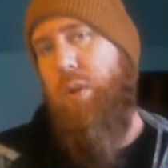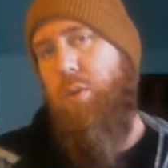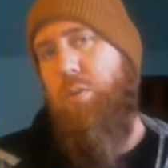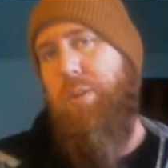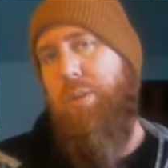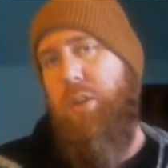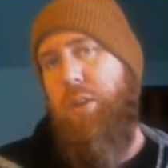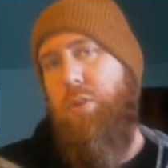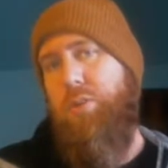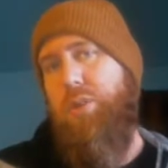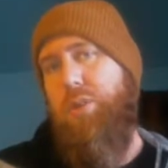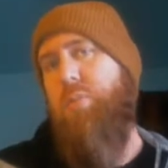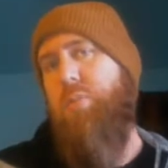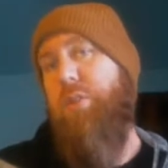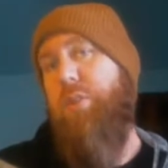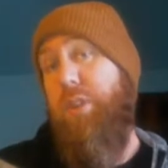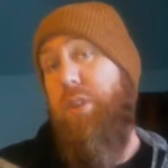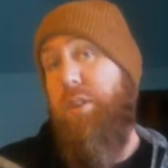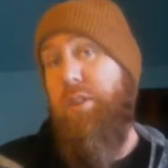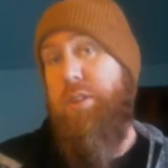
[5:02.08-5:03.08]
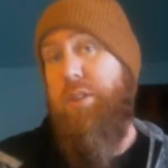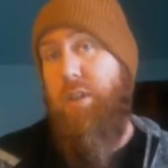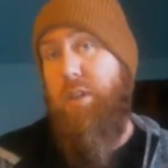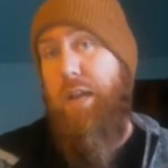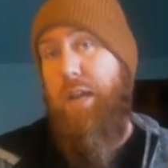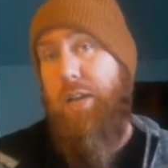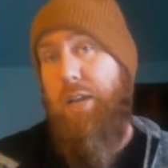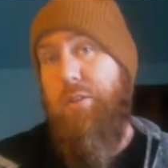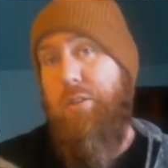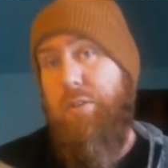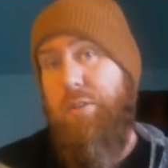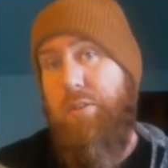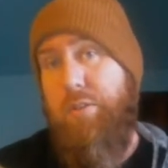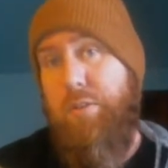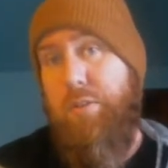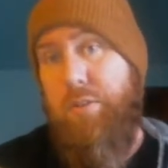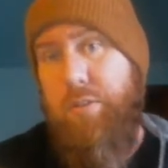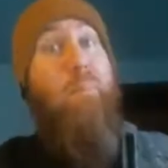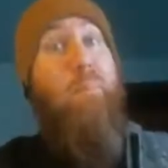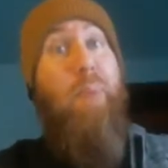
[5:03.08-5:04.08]
will be using within this class.
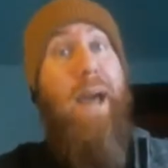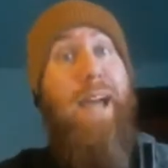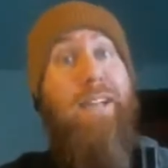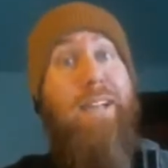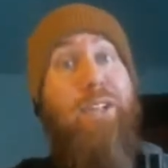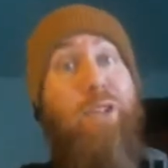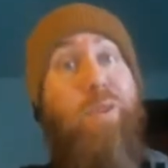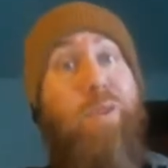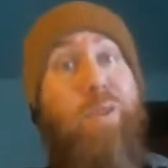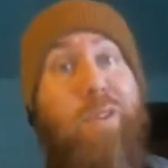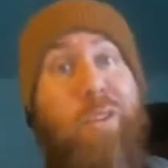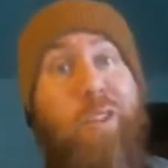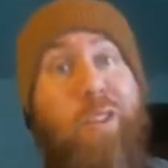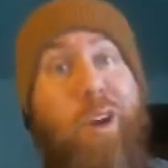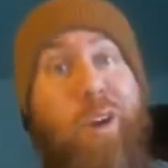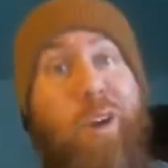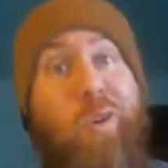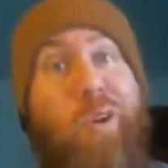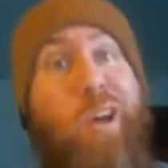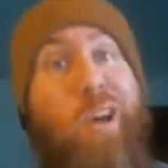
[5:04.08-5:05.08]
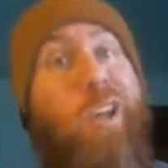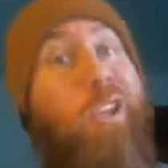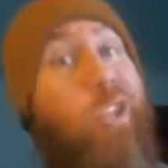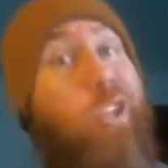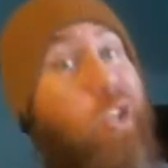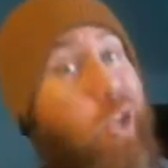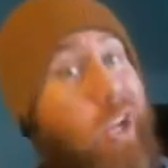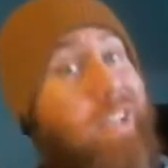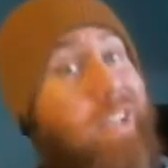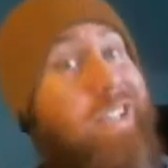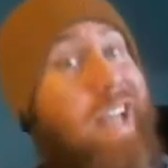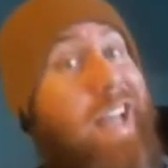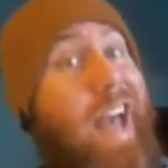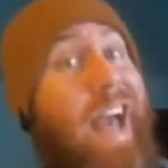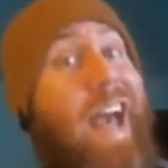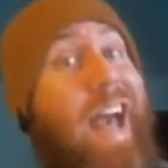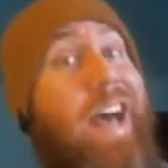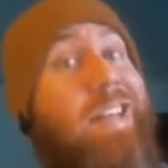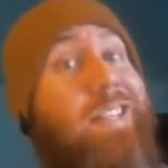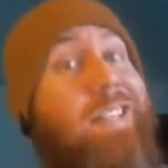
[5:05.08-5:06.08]
Back to it though, just
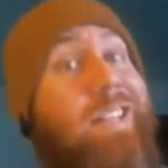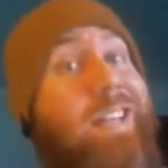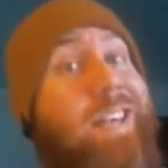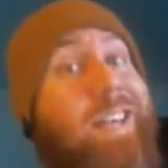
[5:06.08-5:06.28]
as the